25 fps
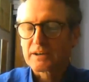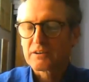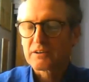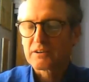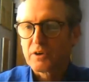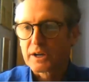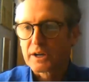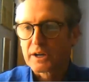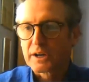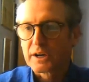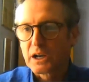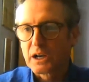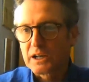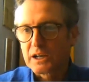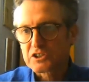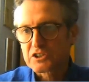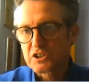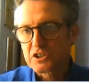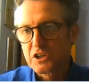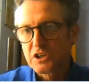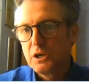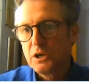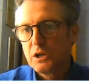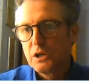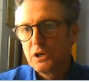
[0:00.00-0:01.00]
magnifying
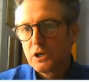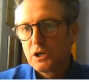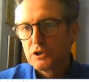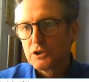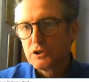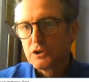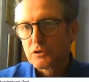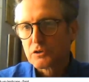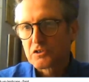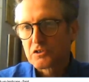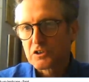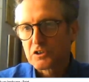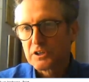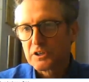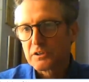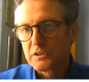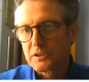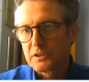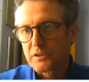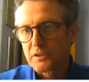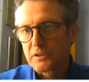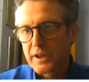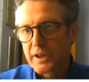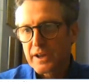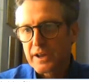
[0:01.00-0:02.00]
glass, you'll
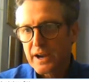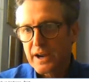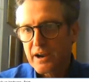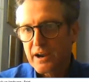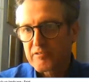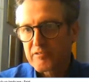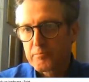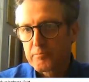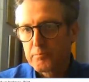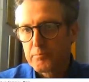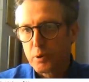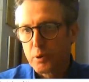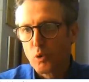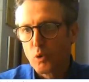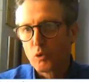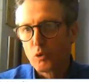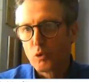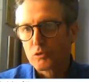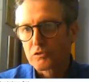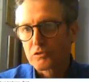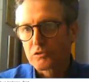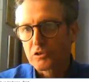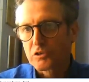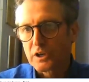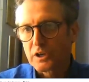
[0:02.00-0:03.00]
see that they have
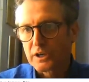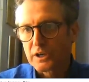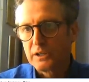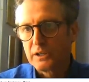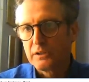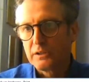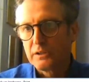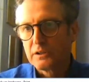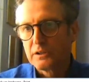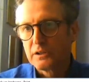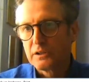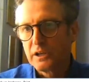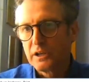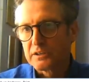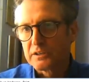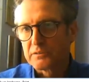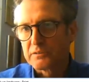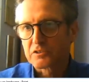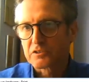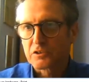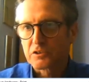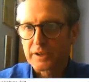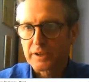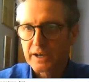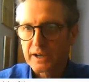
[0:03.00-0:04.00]
pores in the
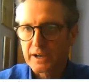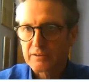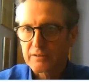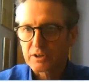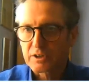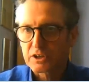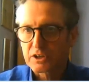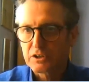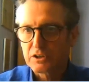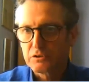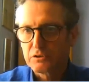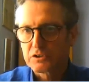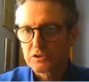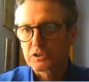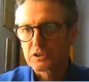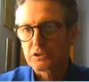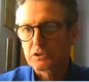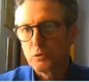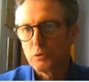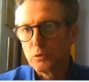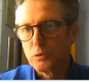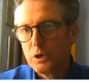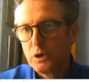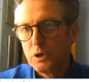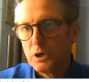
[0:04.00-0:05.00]
leaf. So they have a
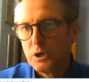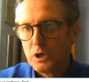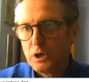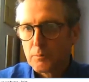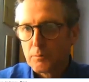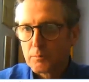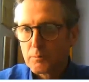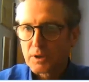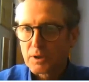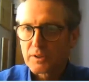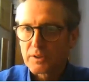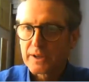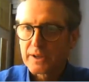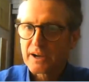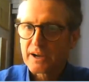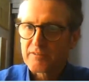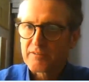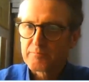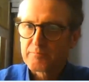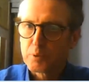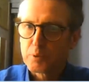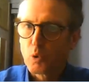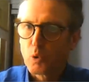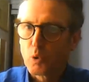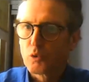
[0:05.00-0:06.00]
cuticle, but
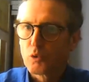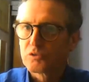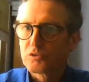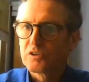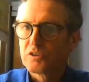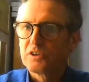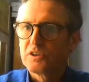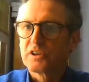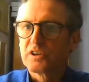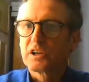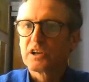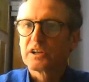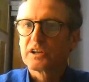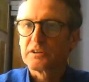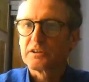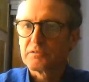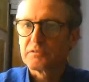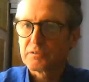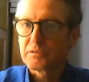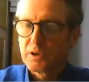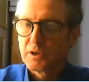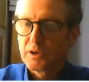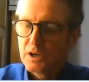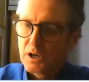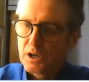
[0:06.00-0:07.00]
they have pores in the
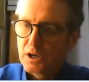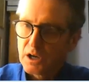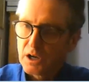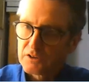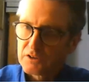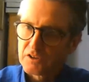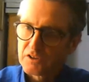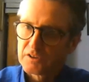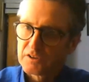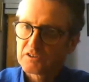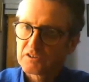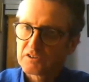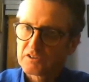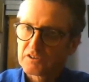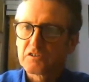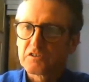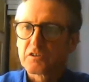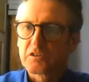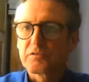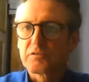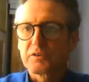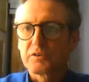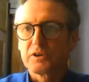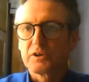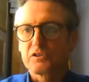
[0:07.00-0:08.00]
leaf. And so
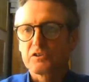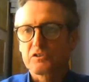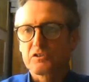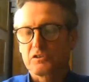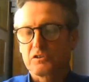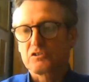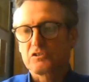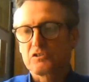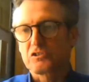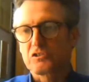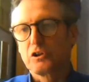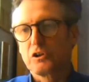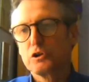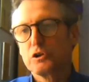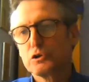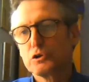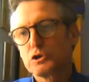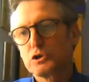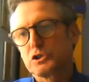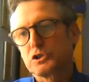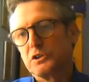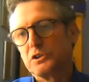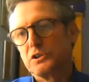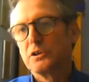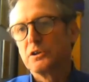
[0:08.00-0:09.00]
this is the first
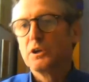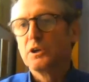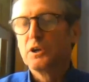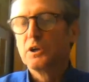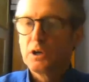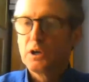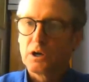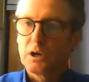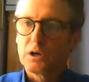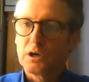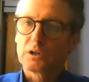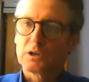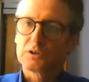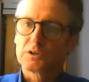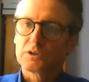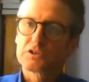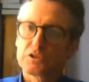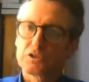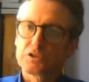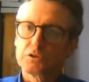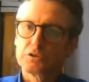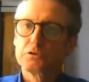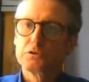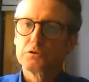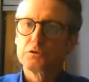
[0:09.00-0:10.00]
solution
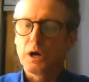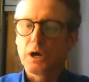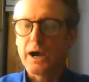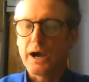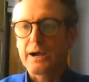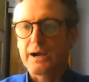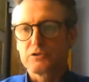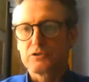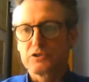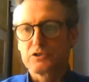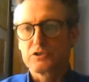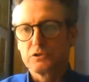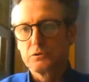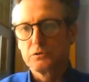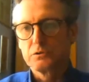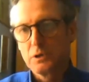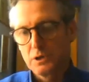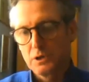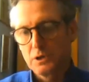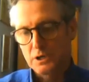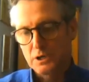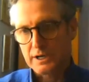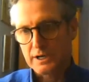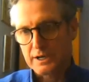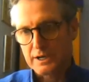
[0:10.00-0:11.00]
to how do
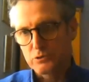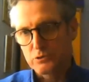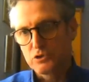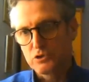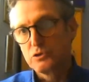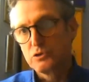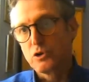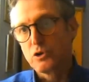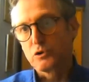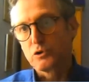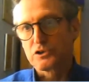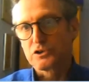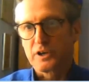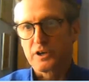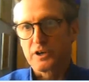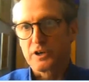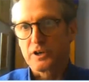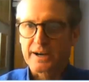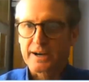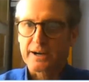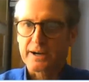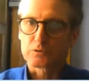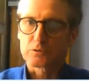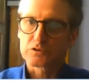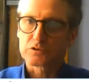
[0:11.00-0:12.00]
you not
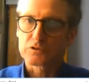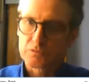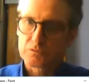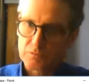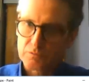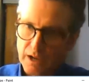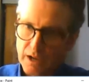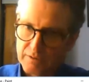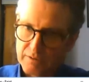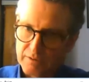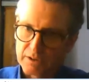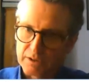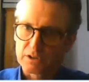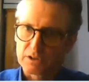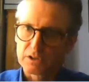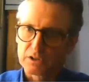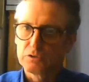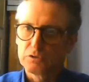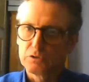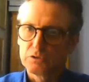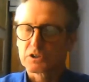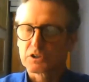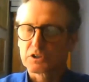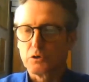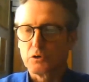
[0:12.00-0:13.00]
dry out, having
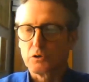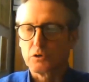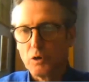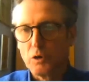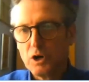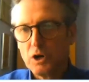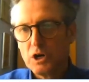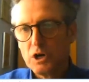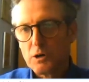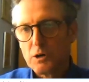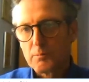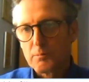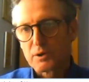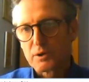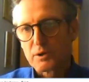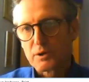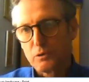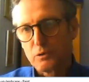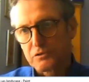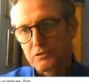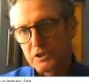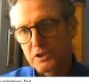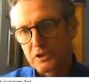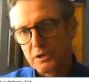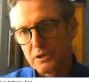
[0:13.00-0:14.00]
a cuticle,
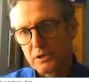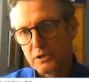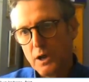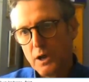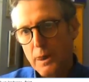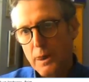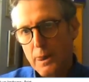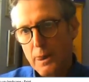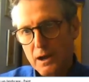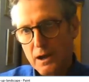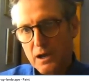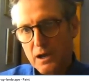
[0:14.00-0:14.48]
but also